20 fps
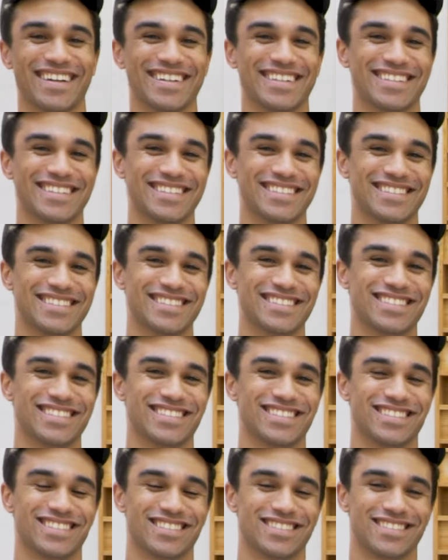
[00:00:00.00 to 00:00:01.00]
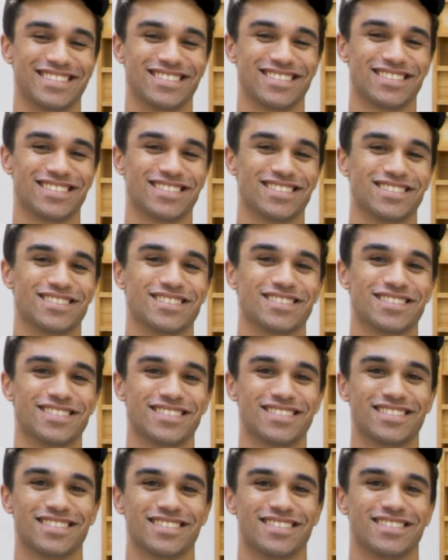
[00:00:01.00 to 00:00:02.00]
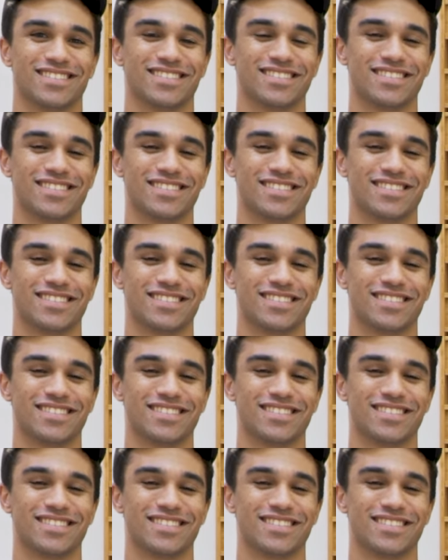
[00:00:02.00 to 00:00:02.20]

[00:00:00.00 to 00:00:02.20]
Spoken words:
[no speech]